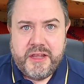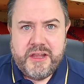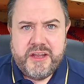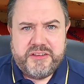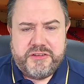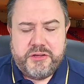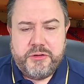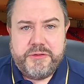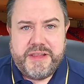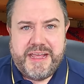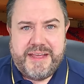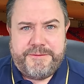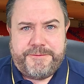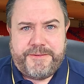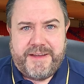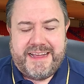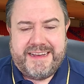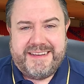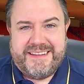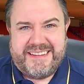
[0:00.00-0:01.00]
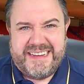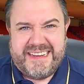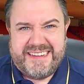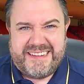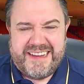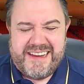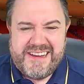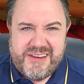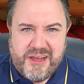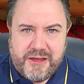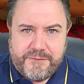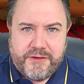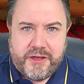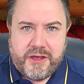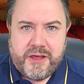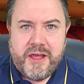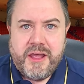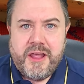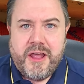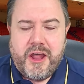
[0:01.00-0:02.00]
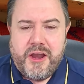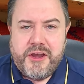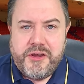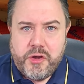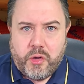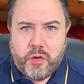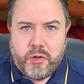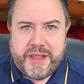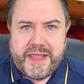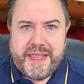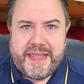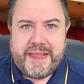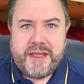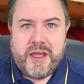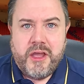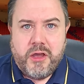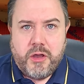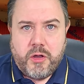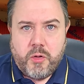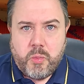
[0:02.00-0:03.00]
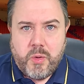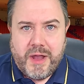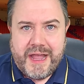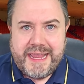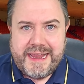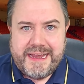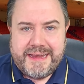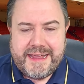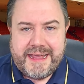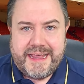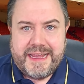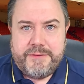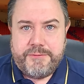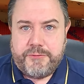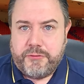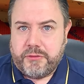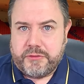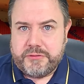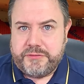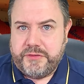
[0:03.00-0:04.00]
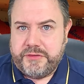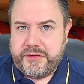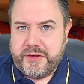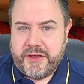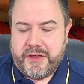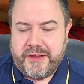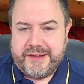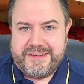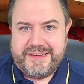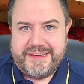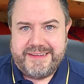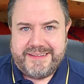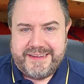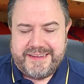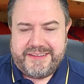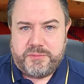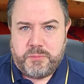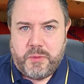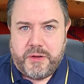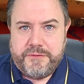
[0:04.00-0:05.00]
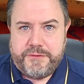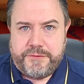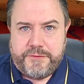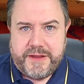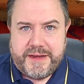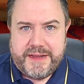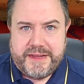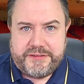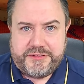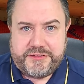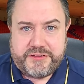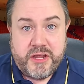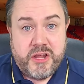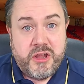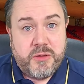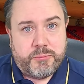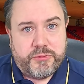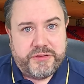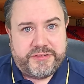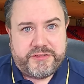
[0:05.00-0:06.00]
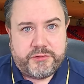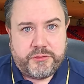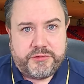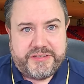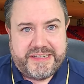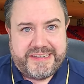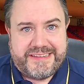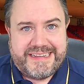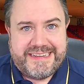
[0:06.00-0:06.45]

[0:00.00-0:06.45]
to their fans. It's another annoying away day for Oxford United. This one finished Bristol City